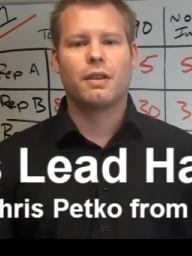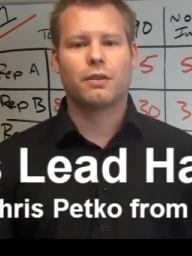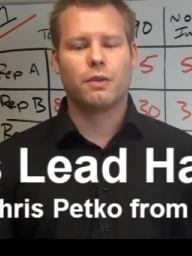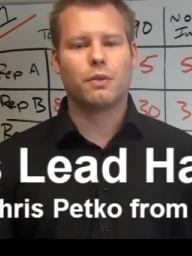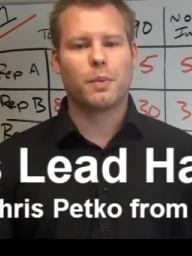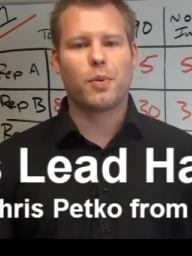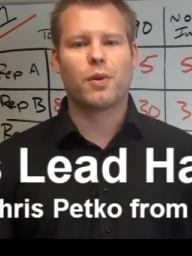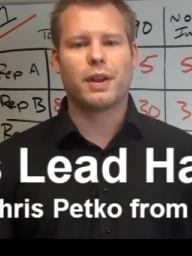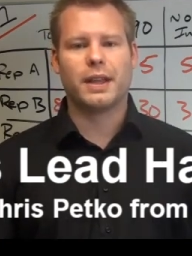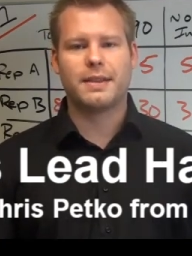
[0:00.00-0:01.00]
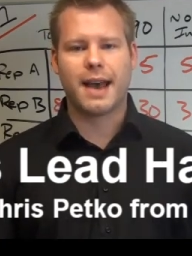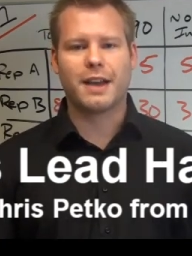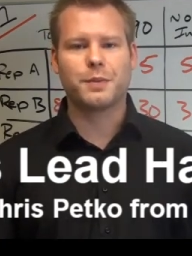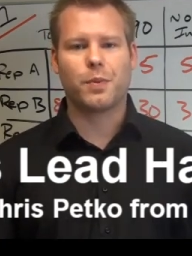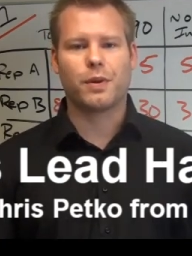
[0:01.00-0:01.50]
through the reporting and
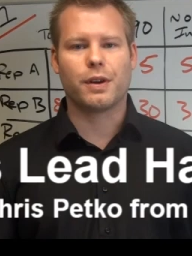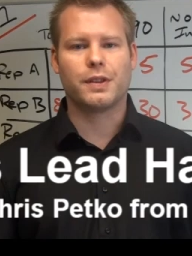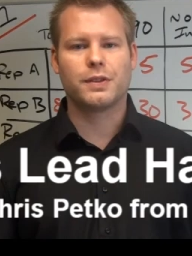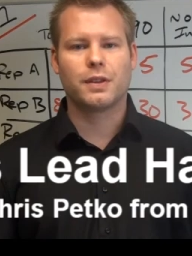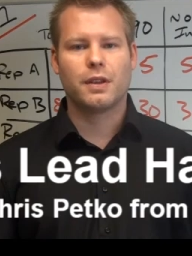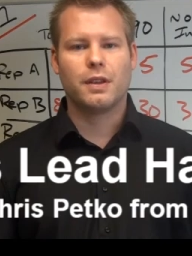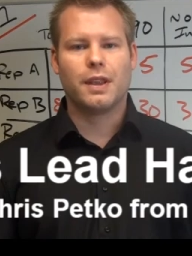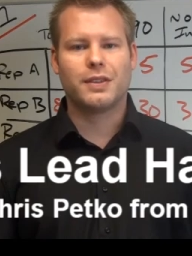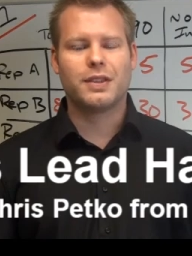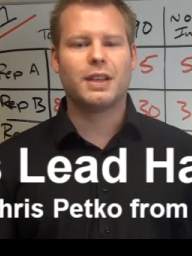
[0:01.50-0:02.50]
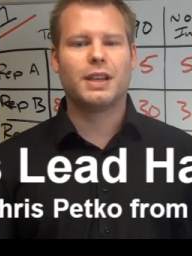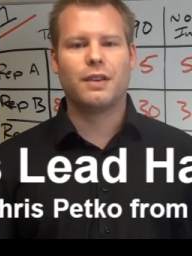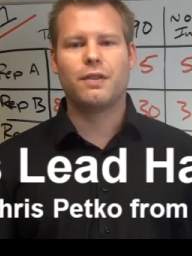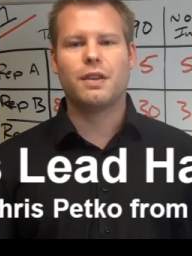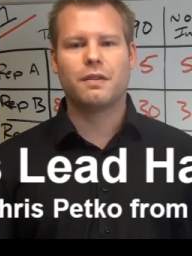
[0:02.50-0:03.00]
dashboards is going to
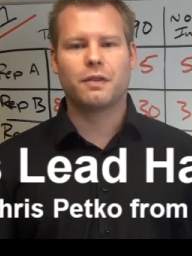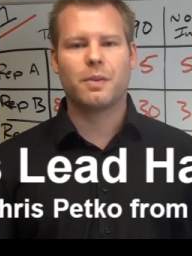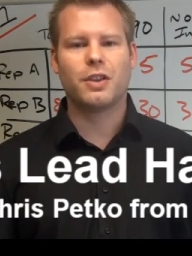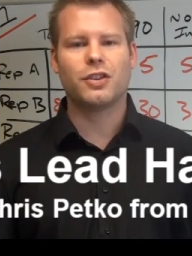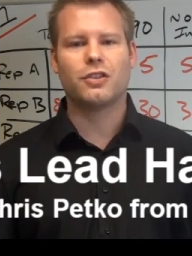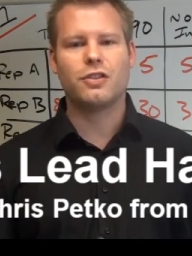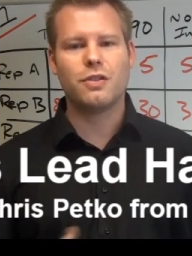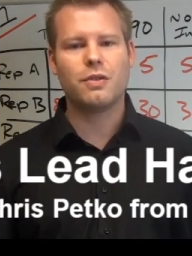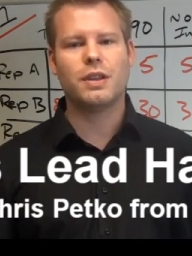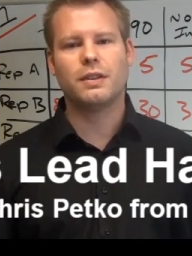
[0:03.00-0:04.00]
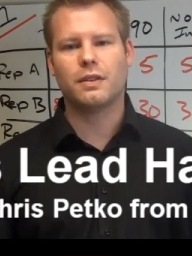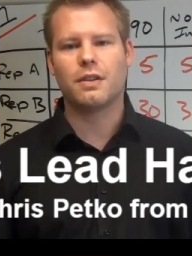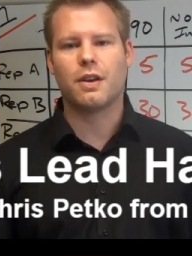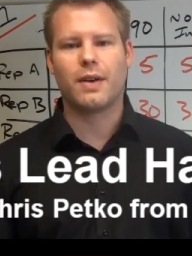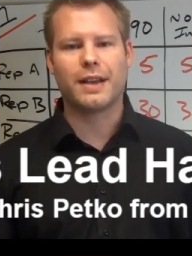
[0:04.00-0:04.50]
give you the information you need to
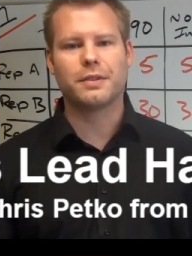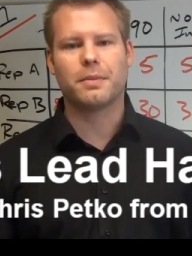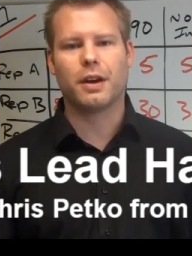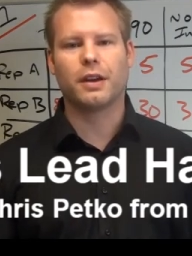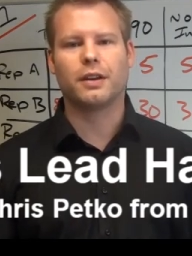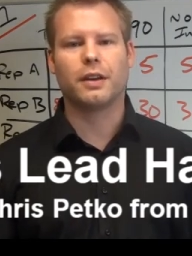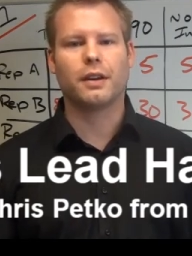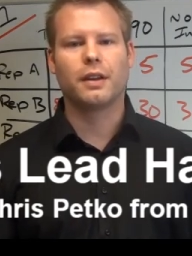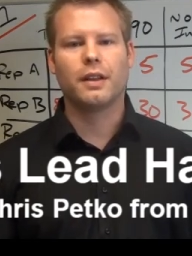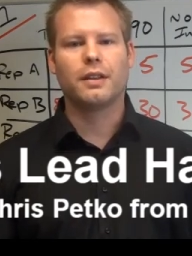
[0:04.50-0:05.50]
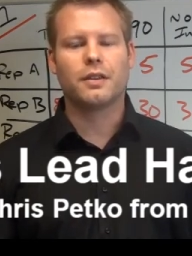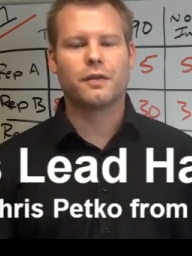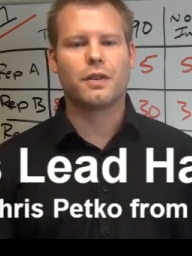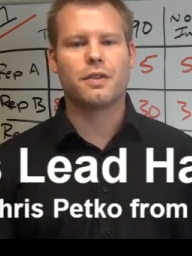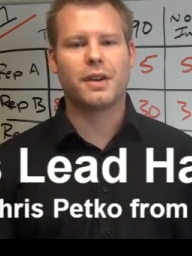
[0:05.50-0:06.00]
know as a marketer to
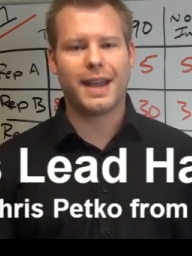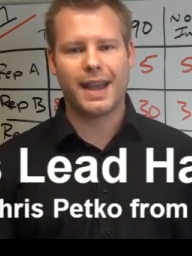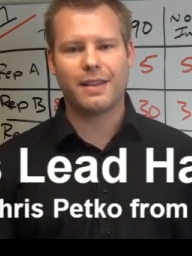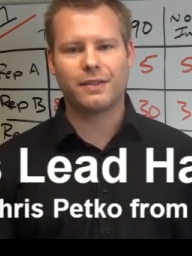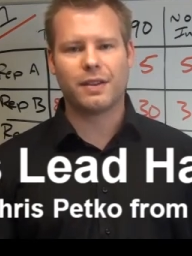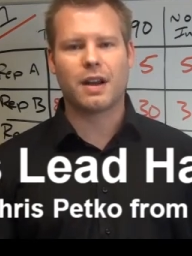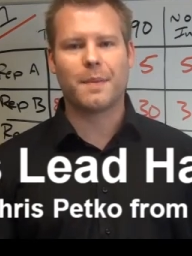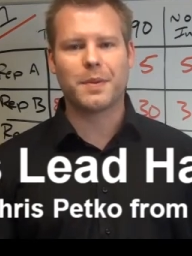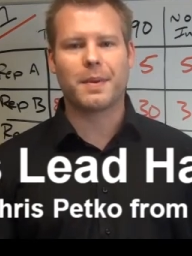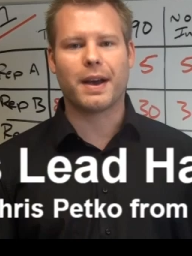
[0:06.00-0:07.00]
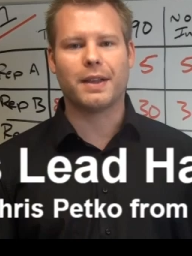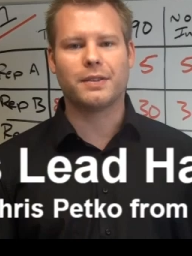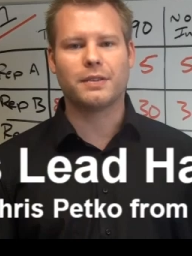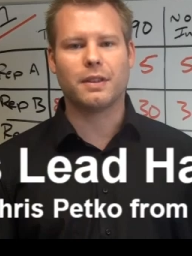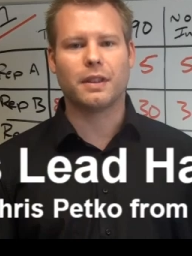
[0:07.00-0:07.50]
further enhance and
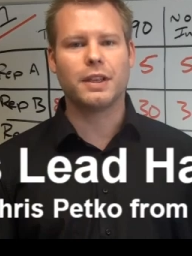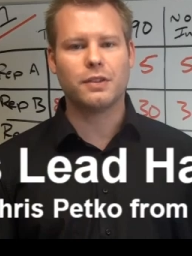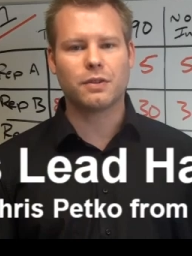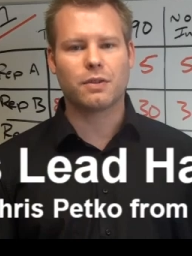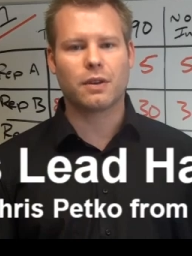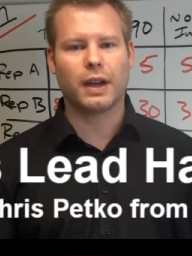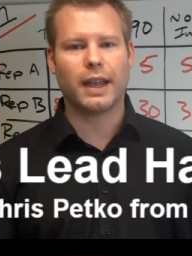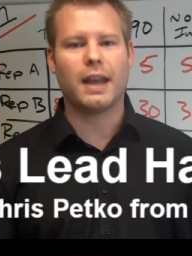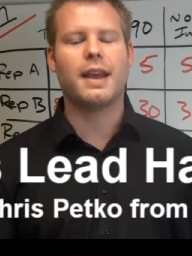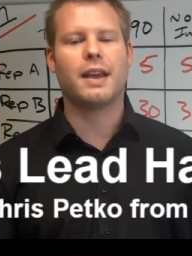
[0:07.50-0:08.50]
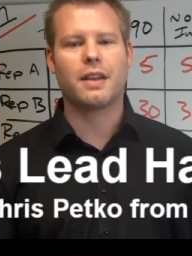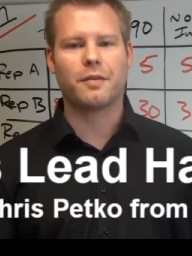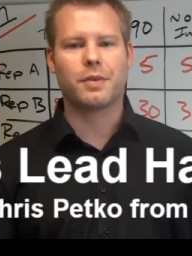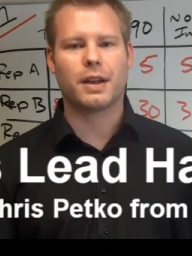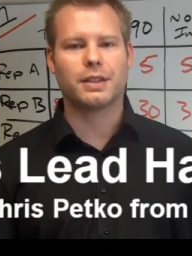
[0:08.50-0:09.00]
optimize the lead scoring and
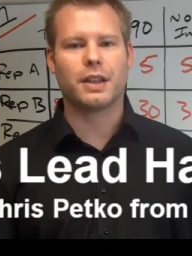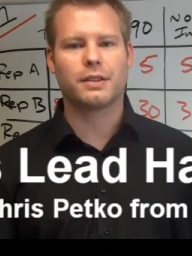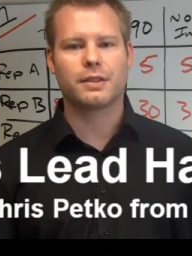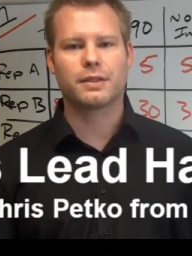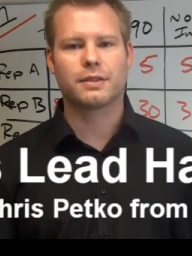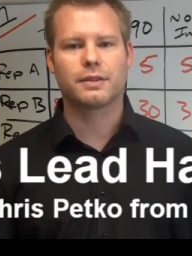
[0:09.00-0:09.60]
handoff process.